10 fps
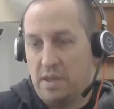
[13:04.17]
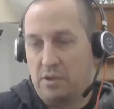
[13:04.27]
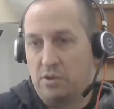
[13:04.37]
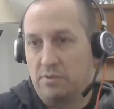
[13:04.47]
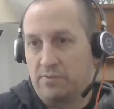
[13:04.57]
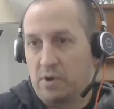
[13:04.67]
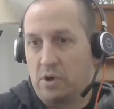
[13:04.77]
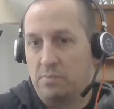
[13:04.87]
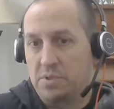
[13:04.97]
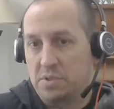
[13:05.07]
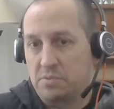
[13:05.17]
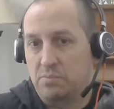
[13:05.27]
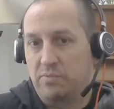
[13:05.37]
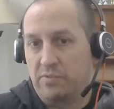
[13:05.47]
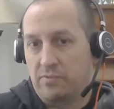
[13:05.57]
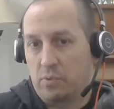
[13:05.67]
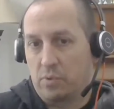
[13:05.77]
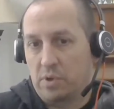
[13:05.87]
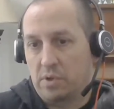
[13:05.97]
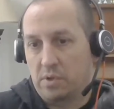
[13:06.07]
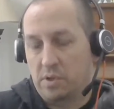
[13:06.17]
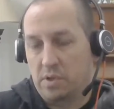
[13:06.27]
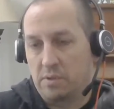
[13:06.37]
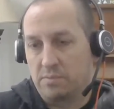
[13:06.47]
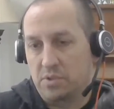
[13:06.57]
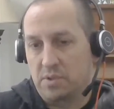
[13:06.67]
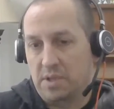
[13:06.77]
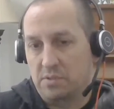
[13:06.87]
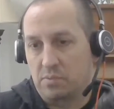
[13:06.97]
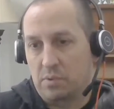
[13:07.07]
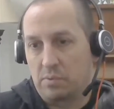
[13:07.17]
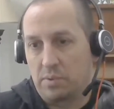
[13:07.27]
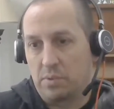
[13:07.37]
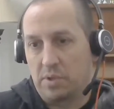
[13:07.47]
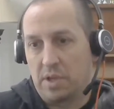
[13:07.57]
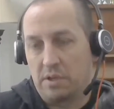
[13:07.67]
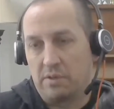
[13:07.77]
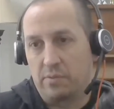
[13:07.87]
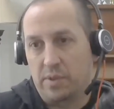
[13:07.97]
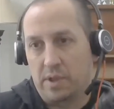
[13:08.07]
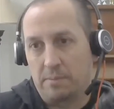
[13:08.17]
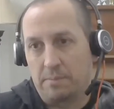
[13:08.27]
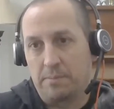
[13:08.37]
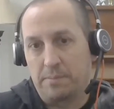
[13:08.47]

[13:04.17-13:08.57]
and then good for our business moving forward. So that's where we would end off with that.